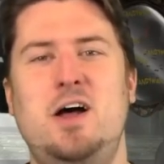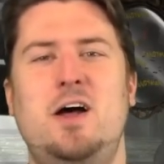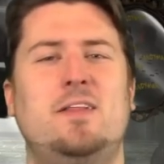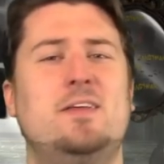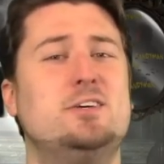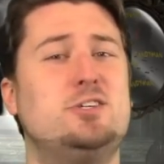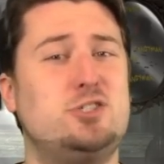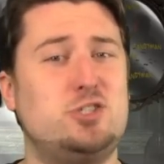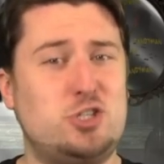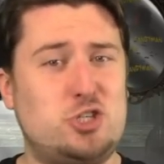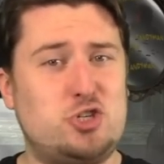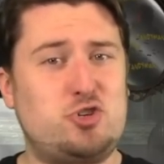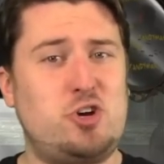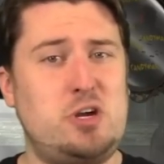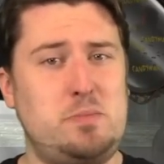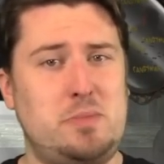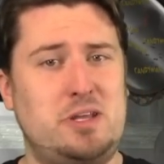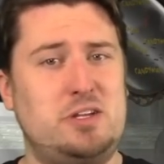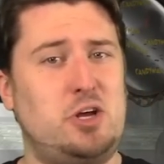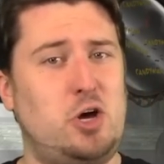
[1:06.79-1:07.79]
This is a
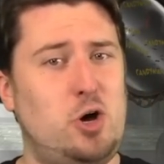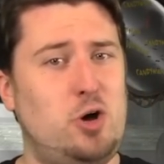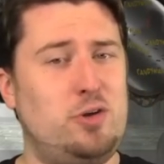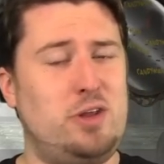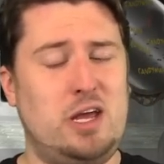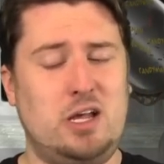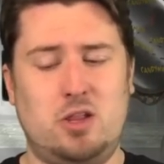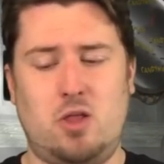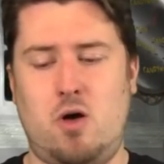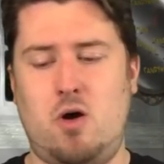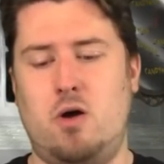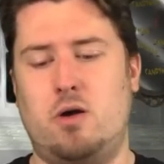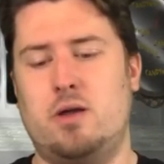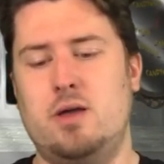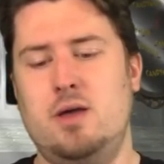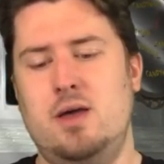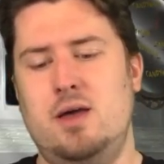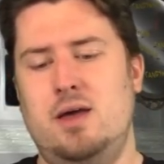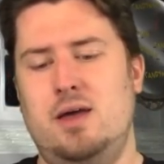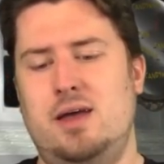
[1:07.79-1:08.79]
stream it all day long.
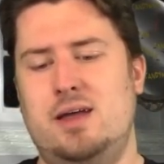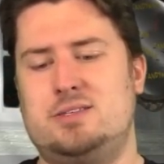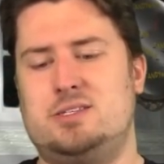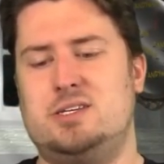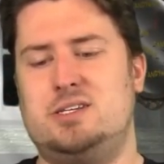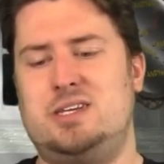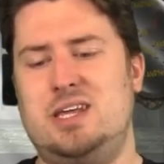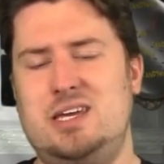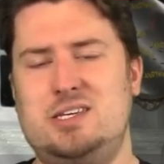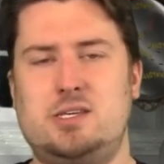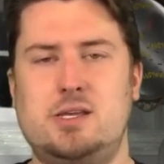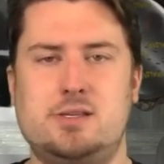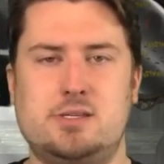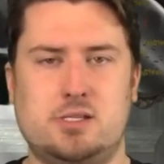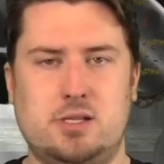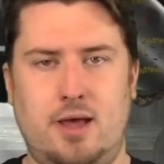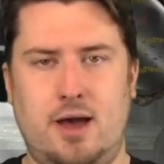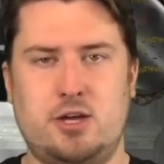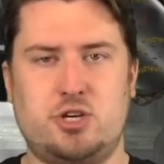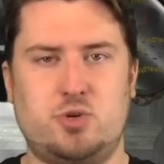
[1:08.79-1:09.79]
It's a decent
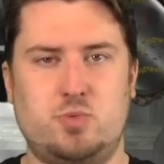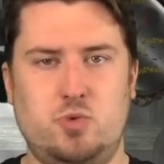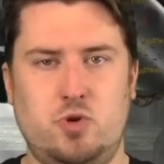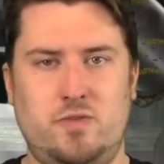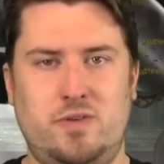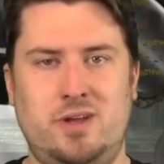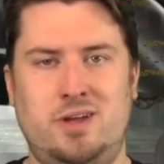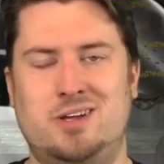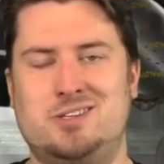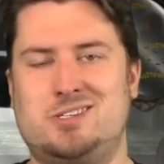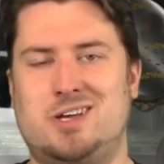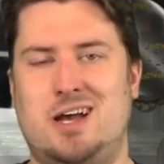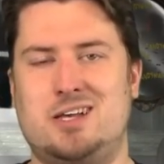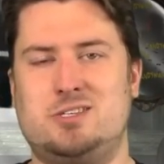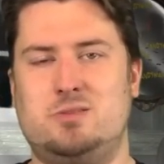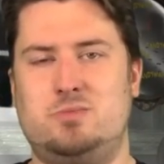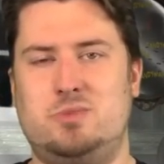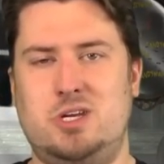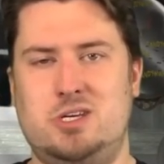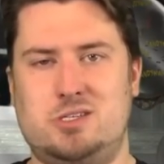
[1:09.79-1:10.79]
slasher movie. It's got
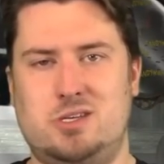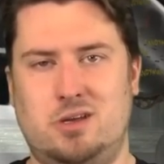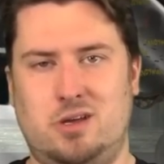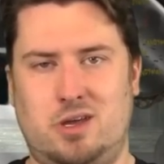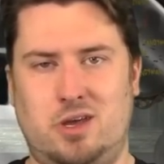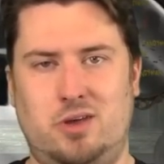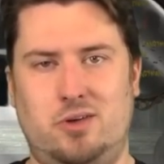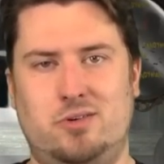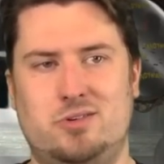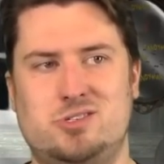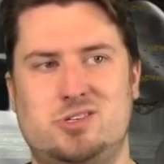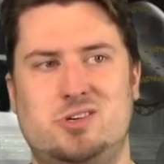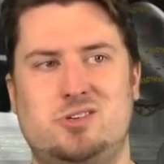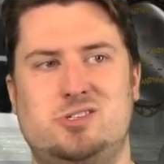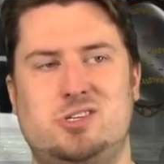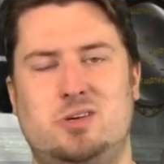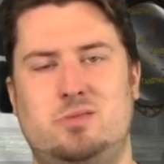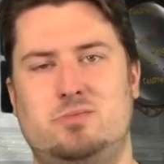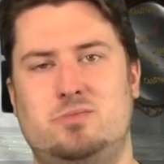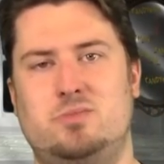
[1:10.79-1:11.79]
some decent kills,
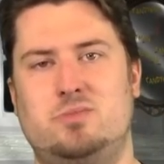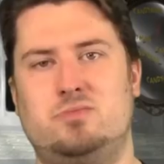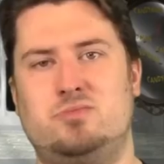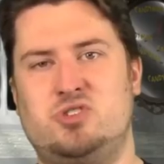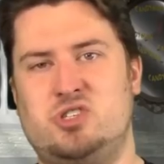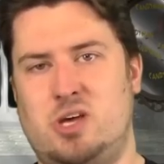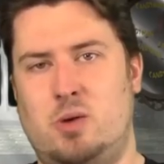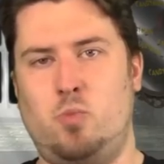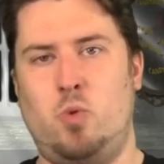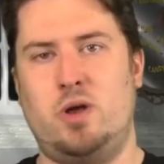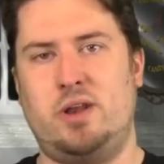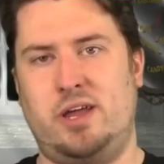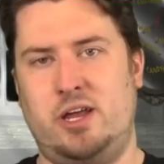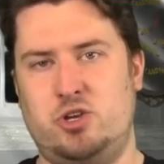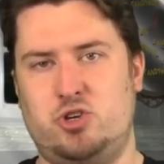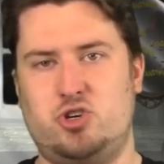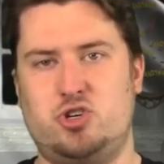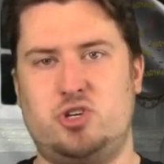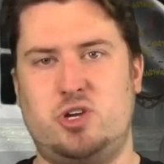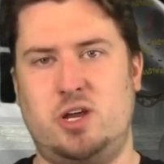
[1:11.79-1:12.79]
some somewhat
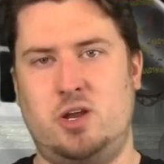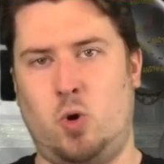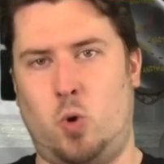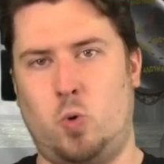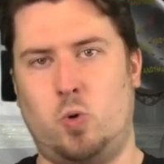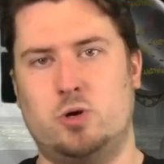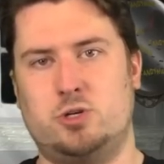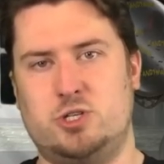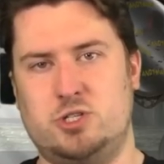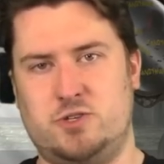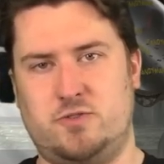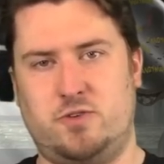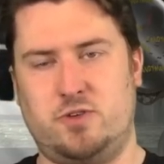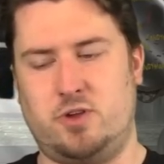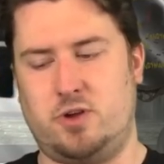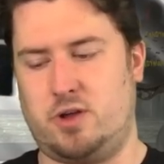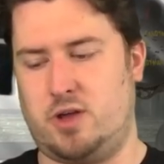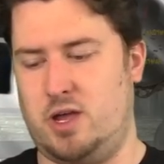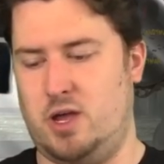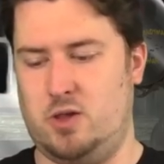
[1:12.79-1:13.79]
interesting origins for
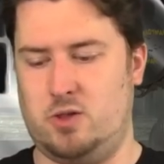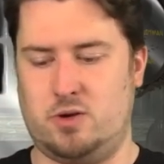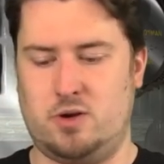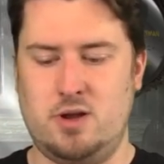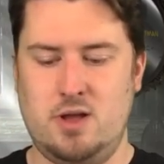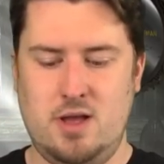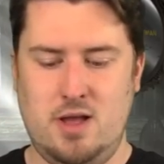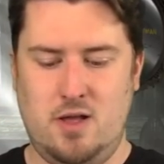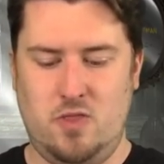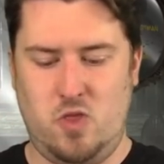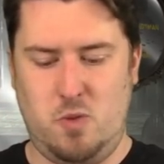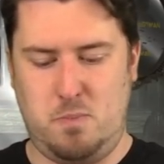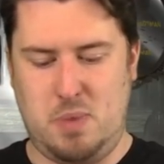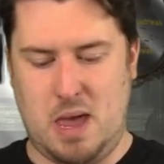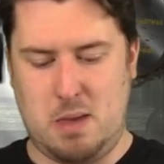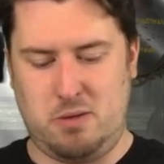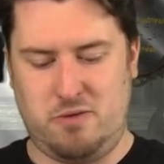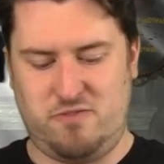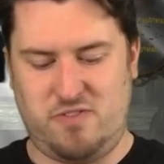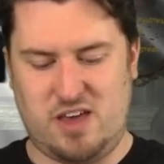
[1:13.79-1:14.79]
their killer. The
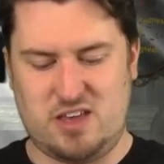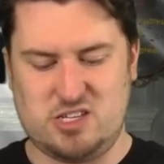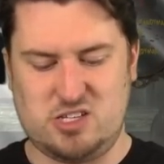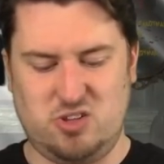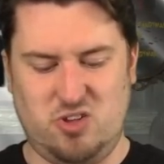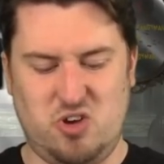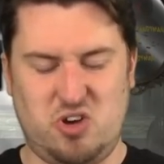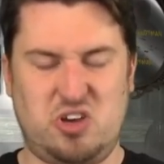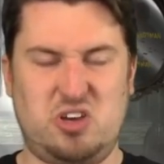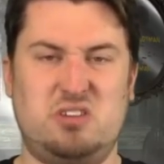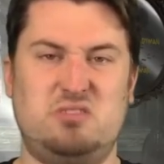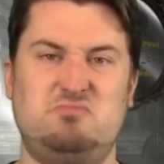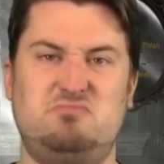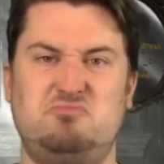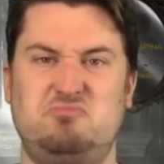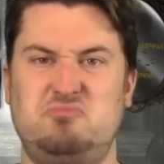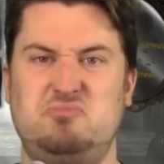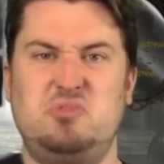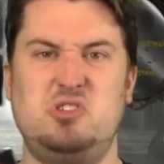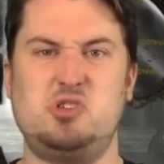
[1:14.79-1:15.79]
babyface look
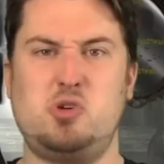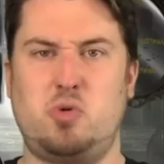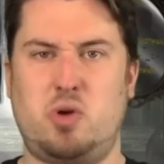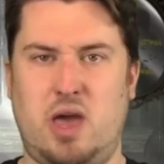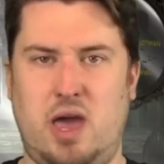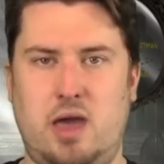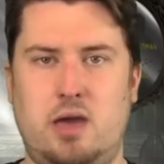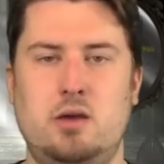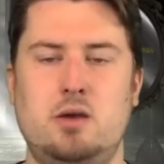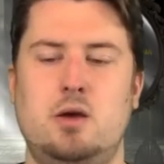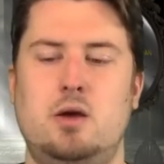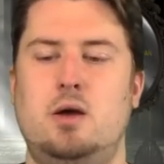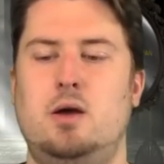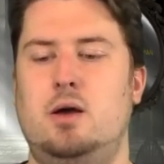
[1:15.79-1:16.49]
is okay.